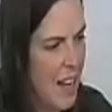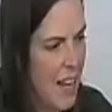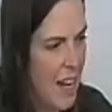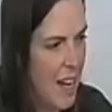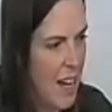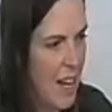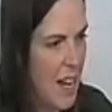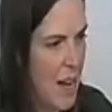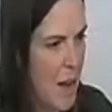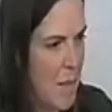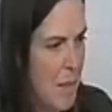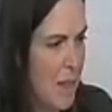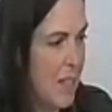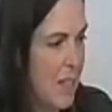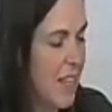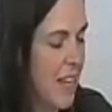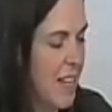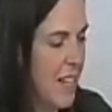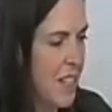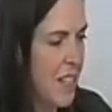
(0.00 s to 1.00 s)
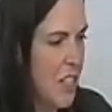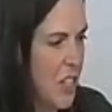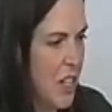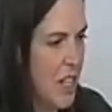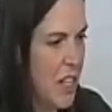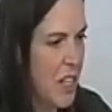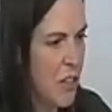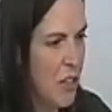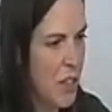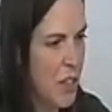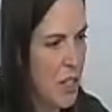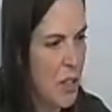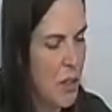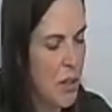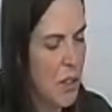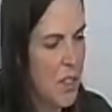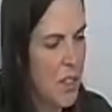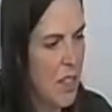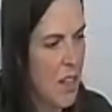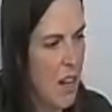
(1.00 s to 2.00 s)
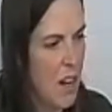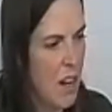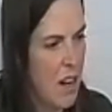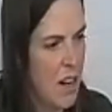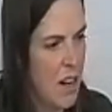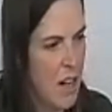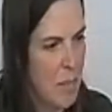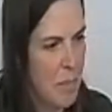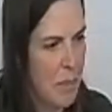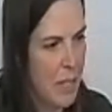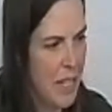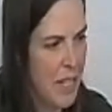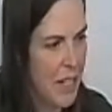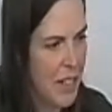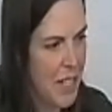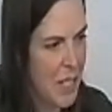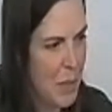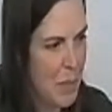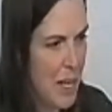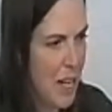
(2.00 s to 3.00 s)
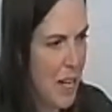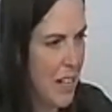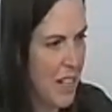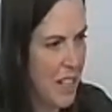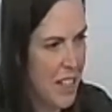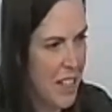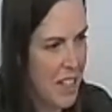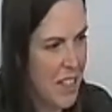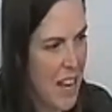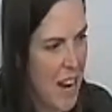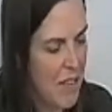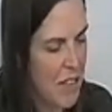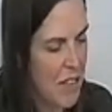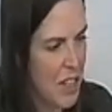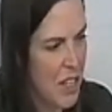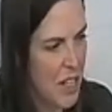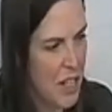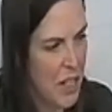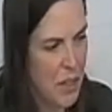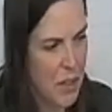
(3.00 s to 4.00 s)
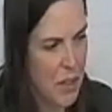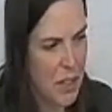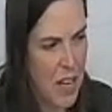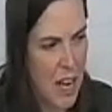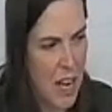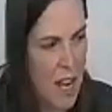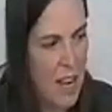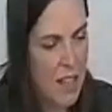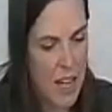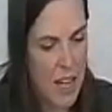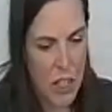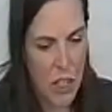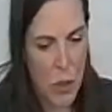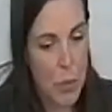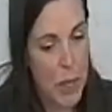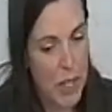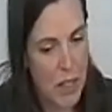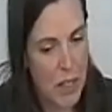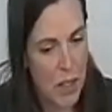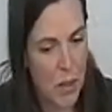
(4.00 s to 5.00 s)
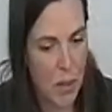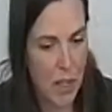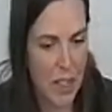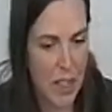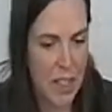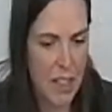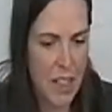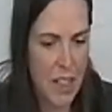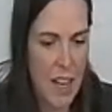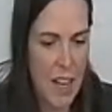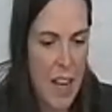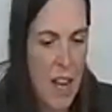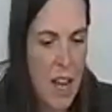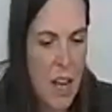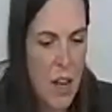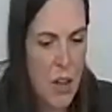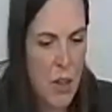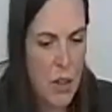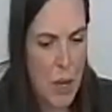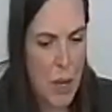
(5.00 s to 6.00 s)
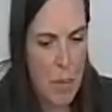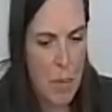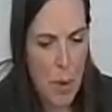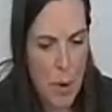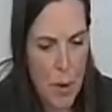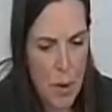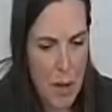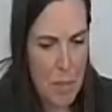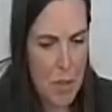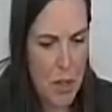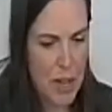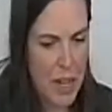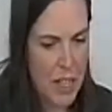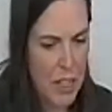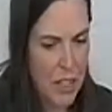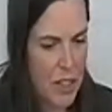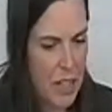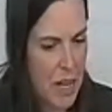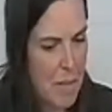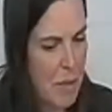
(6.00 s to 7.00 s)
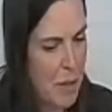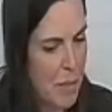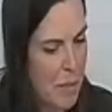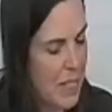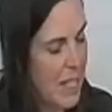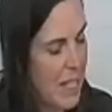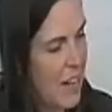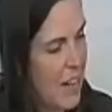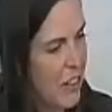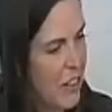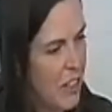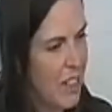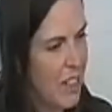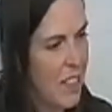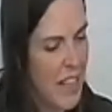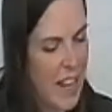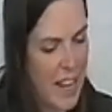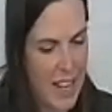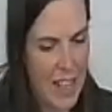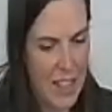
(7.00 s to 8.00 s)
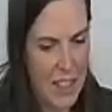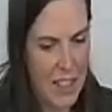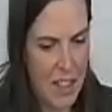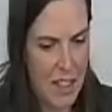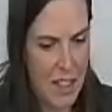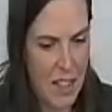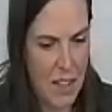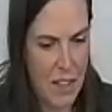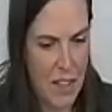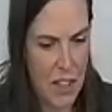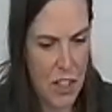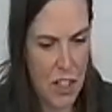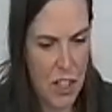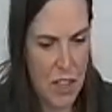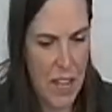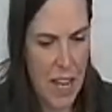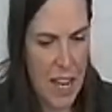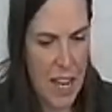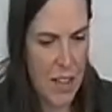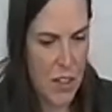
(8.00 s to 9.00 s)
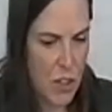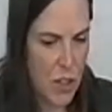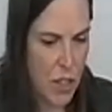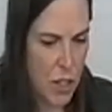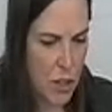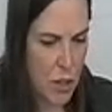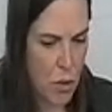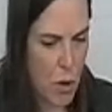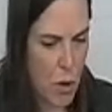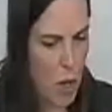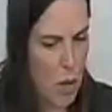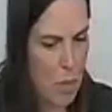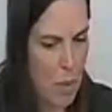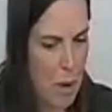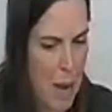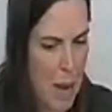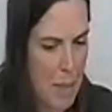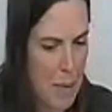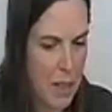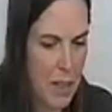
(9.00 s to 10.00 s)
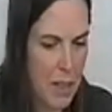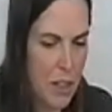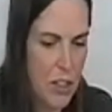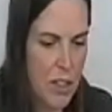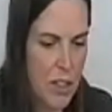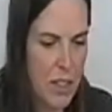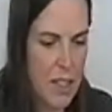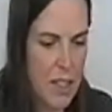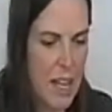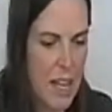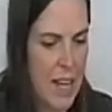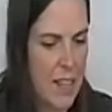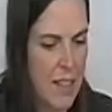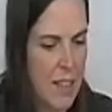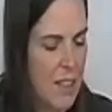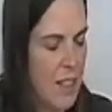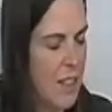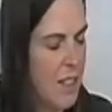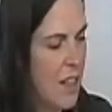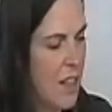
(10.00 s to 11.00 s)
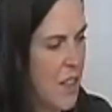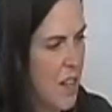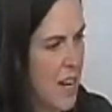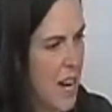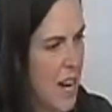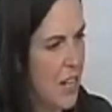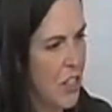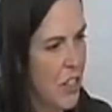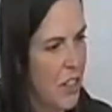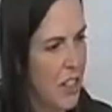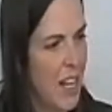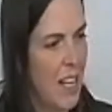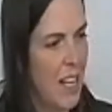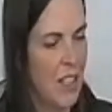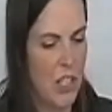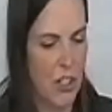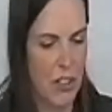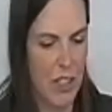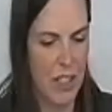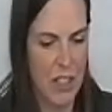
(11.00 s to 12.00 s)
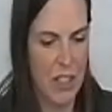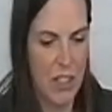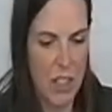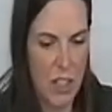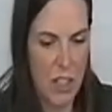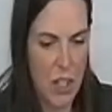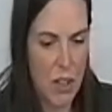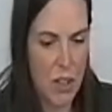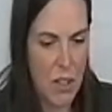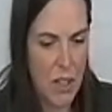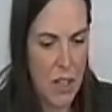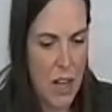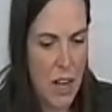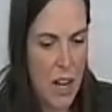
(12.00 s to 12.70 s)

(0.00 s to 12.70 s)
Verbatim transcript: Uh, I'm excited to introduce our plenary speaker this afternoon, Dr. Wynne Norton, who's a Program Director in Implementation Science in the Division of Cancer Control and Population Sciences at the National Cancer Institute.